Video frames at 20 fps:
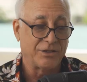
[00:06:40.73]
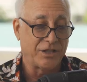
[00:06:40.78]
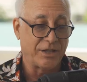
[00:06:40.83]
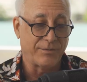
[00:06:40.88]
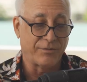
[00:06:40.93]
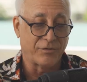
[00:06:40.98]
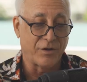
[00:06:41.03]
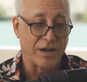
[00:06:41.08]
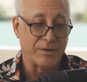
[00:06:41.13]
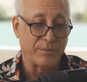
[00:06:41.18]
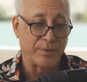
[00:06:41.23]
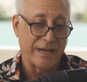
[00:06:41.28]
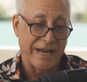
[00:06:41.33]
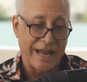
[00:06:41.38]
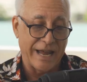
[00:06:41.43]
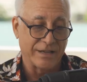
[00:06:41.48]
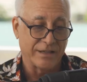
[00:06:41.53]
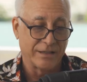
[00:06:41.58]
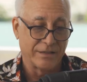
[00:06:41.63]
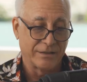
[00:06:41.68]
deep fried
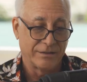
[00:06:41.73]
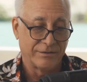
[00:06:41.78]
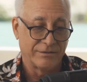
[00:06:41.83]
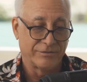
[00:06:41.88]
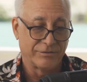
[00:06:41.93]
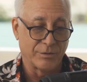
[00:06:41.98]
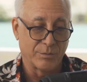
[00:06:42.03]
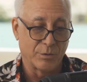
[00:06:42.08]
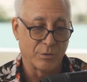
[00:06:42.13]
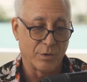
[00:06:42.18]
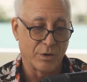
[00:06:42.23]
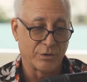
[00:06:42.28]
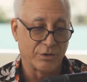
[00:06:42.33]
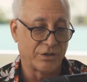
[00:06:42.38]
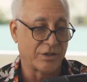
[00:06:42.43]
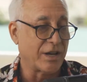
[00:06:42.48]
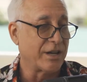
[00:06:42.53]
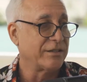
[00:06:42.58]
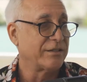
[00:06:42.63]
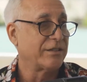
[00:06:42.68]
banana from a
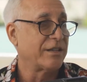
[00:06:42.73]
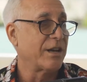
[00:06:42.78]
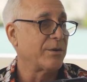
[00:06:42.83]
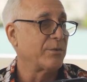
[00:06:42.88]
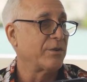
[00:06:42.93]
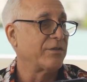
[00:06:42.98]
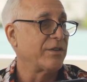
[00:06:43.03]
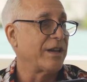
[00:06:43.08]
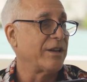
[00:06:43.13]
roadside stand. That's,